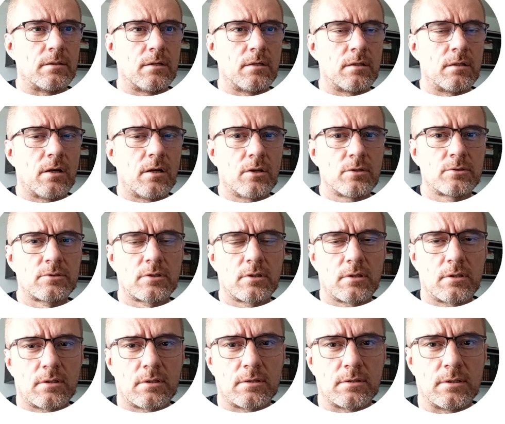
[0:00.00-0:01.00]

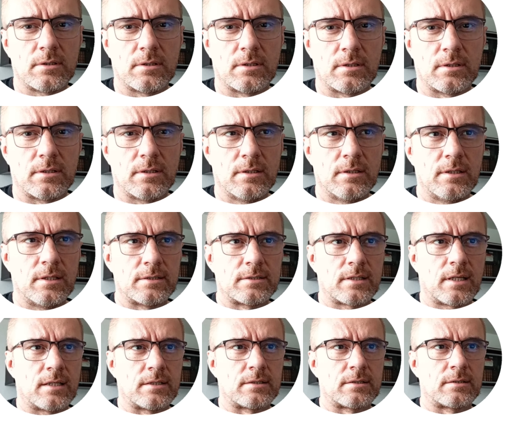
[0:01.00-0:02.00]
Also, let's
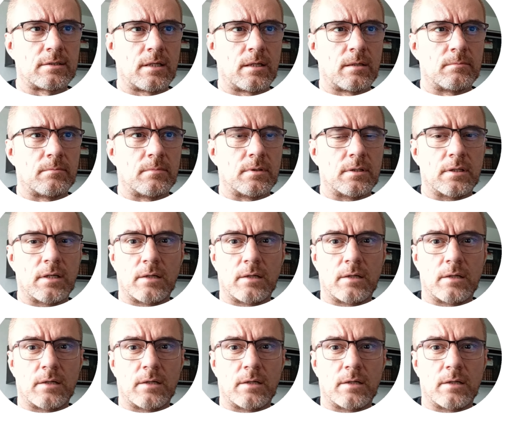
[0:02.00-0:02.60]
add some